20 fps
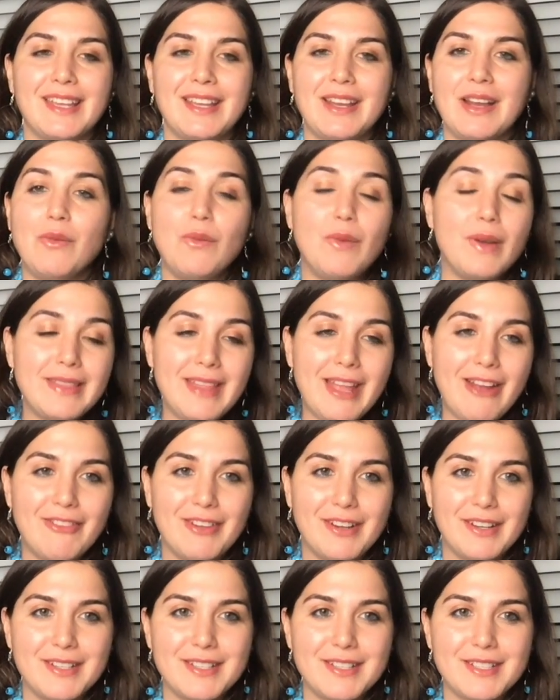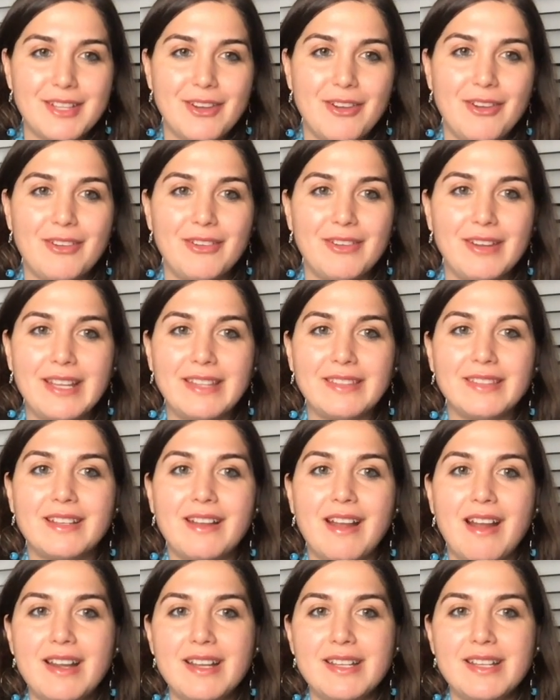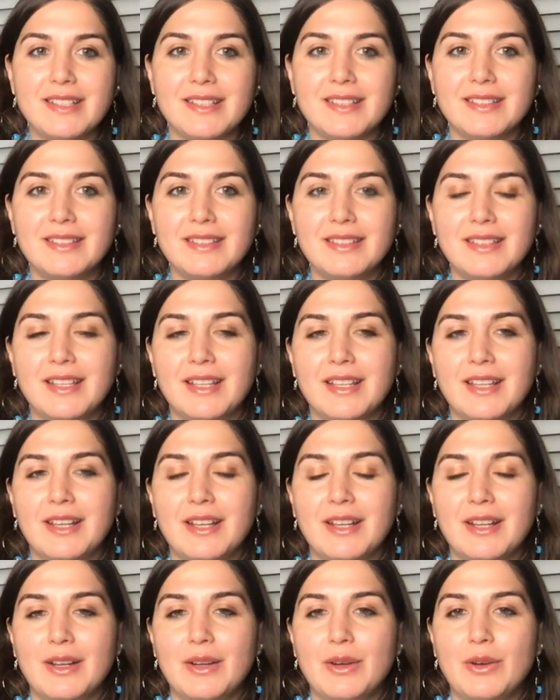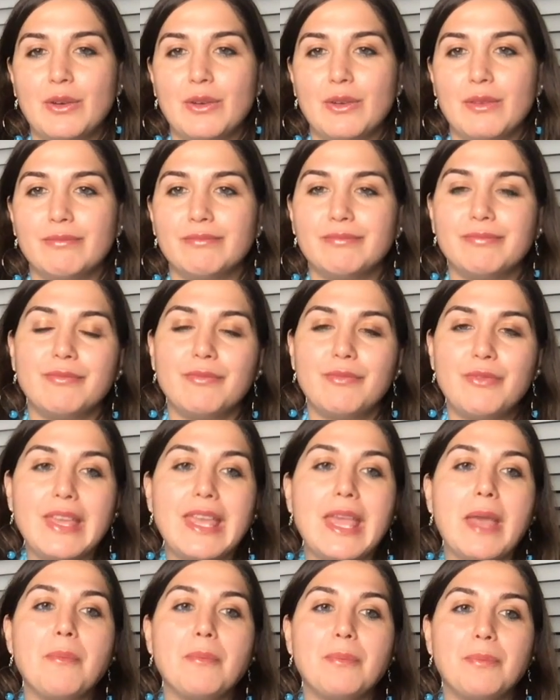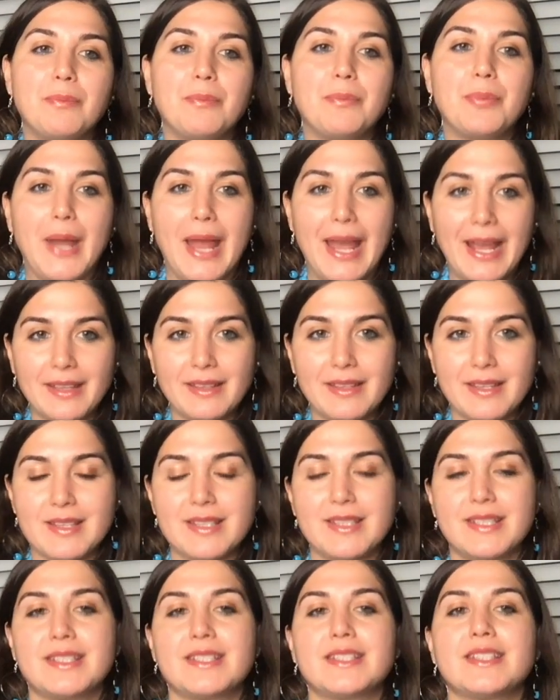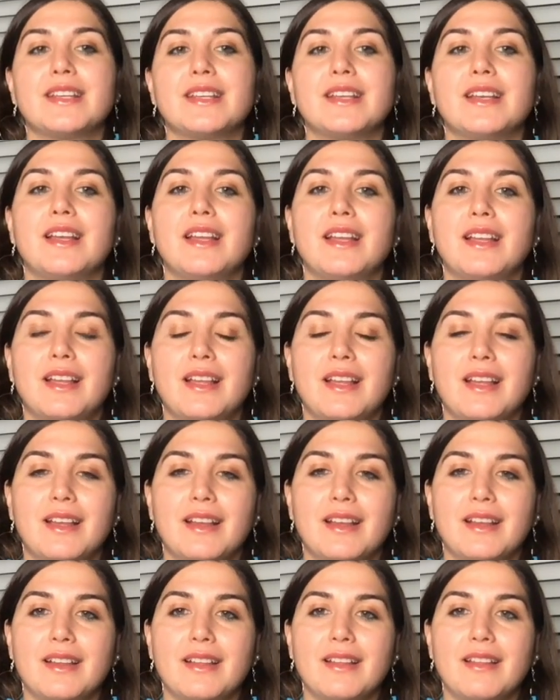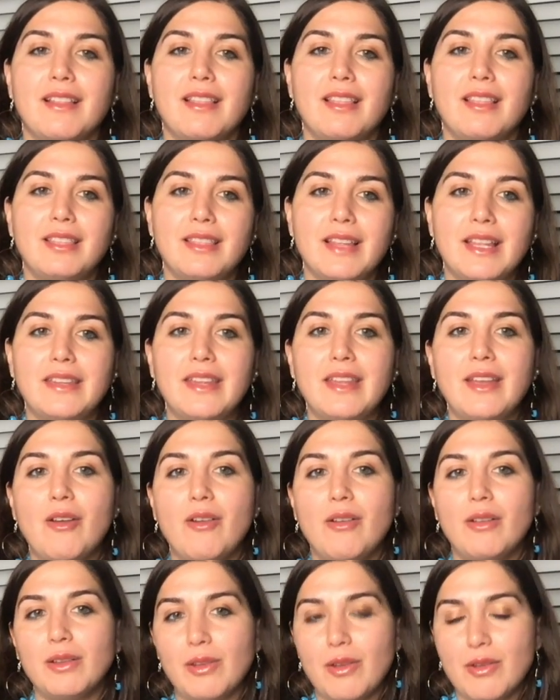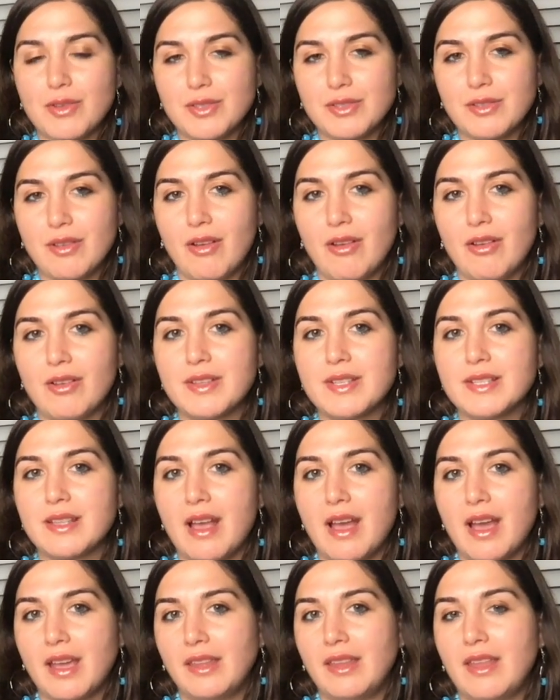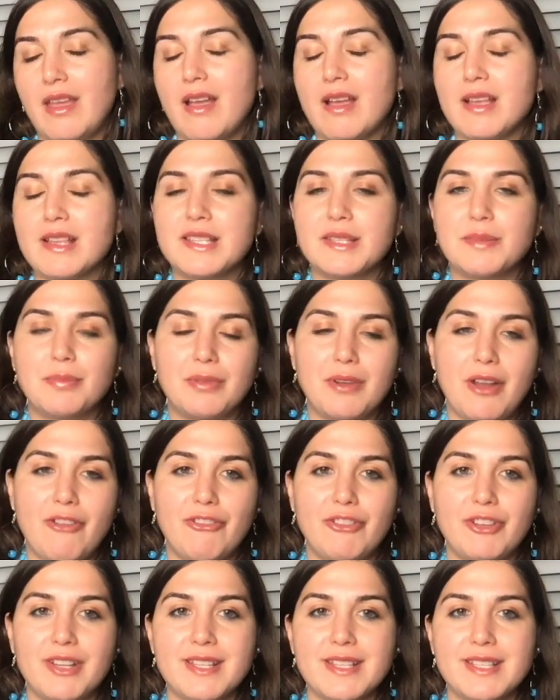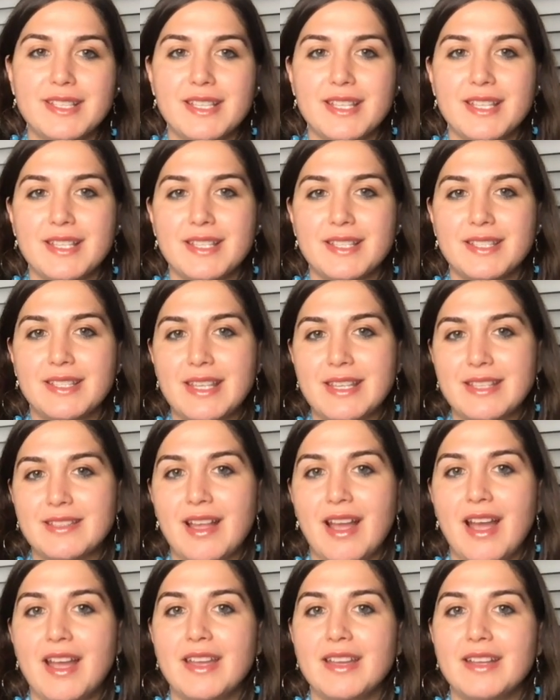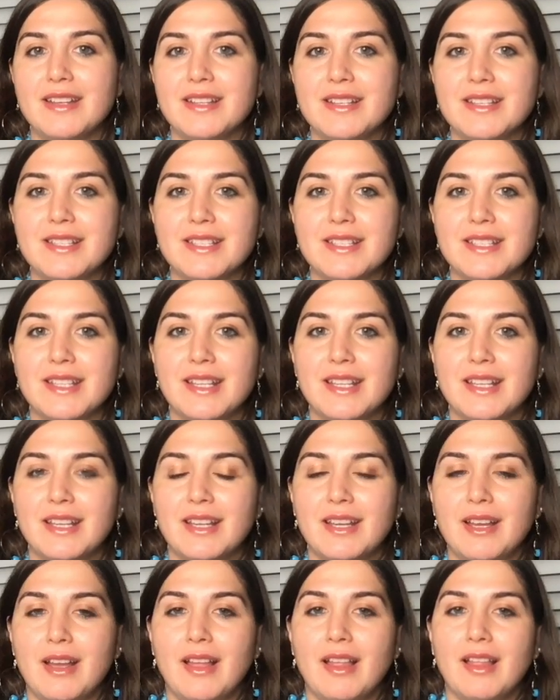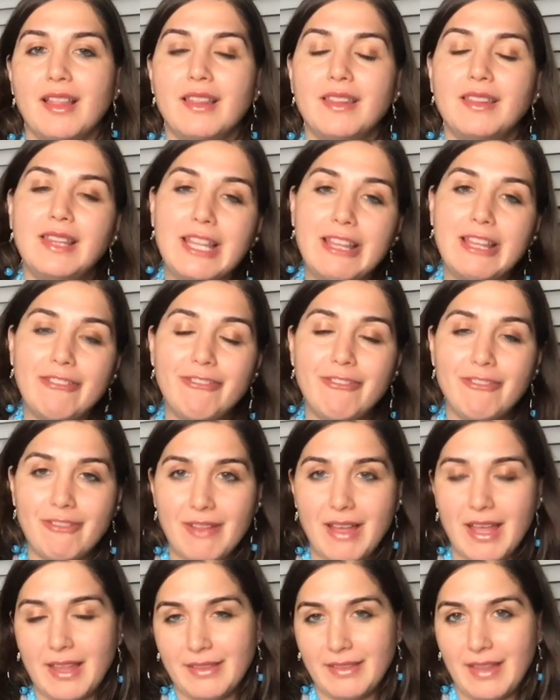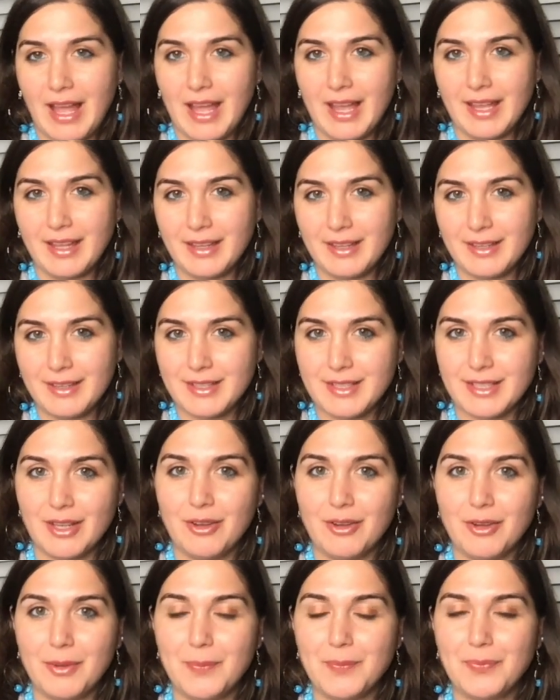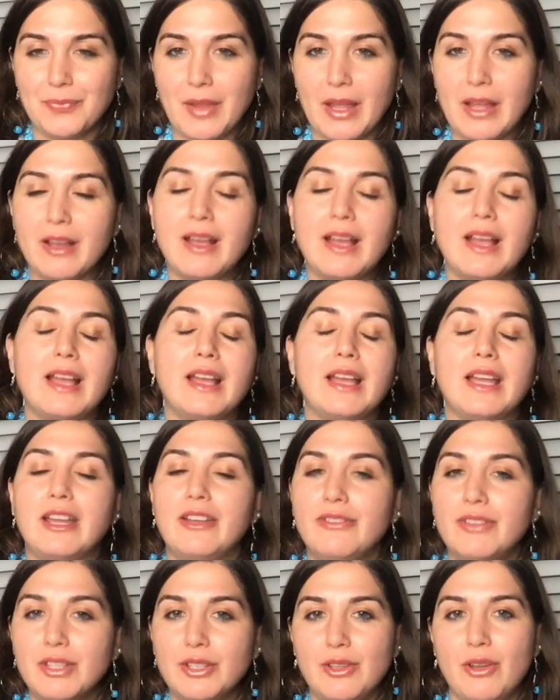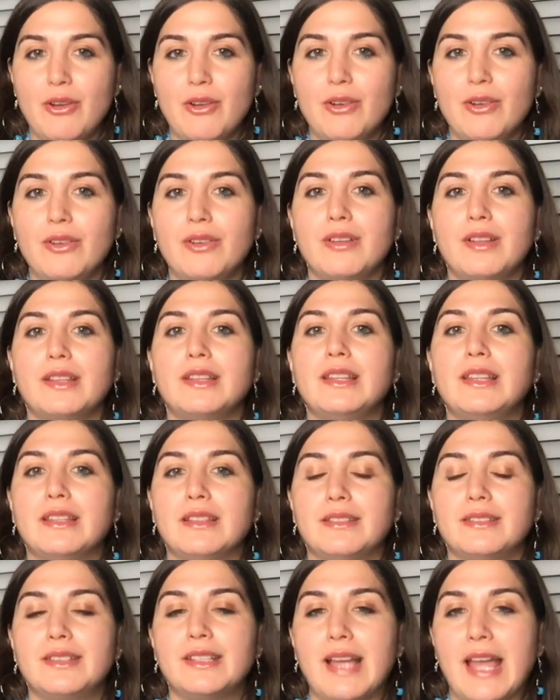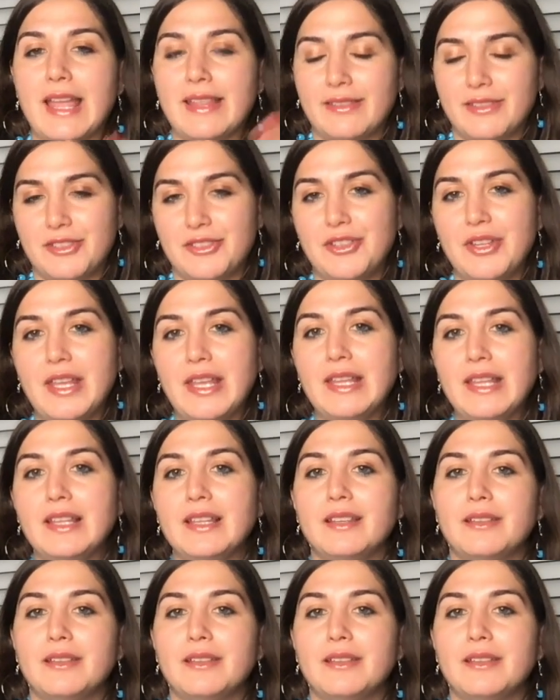whatever. So in the garden, we can practice letting all those thoughts, ideas, preferences, desires live and die. So even though a tree